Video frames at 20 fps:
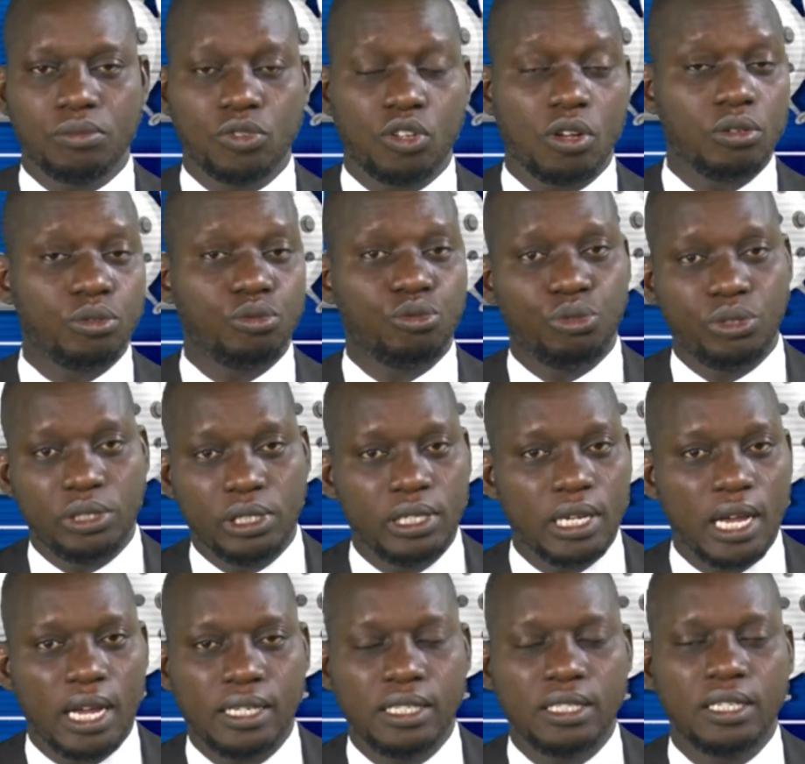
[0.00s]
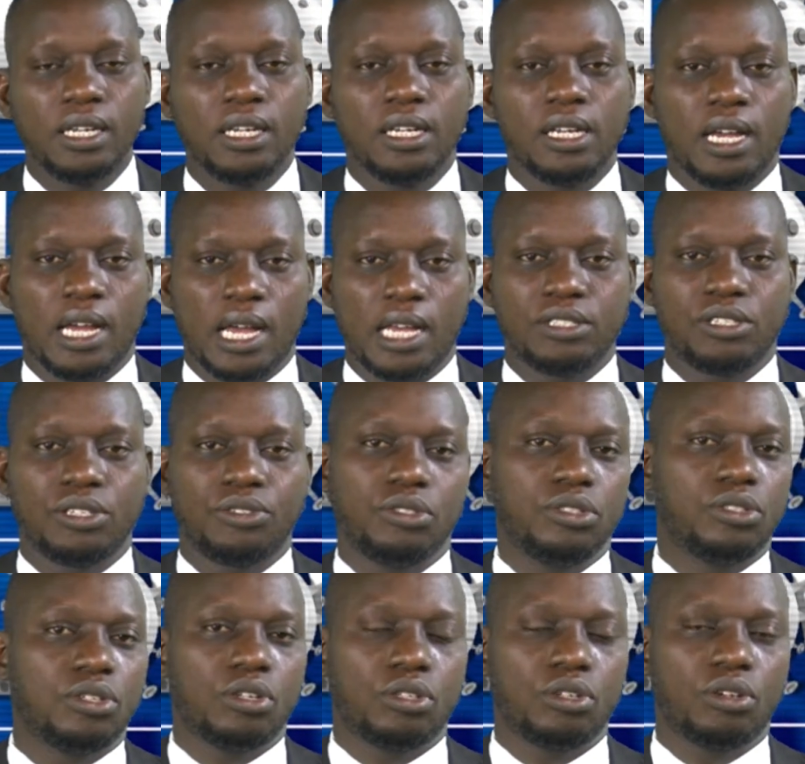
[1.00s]
got triggered as a
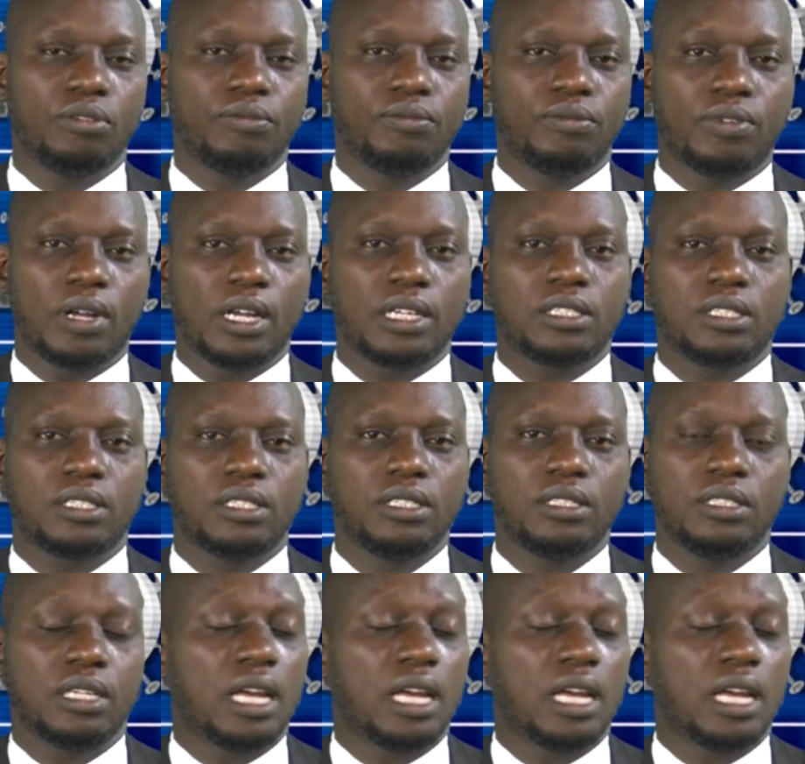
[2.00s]
result of vaccine,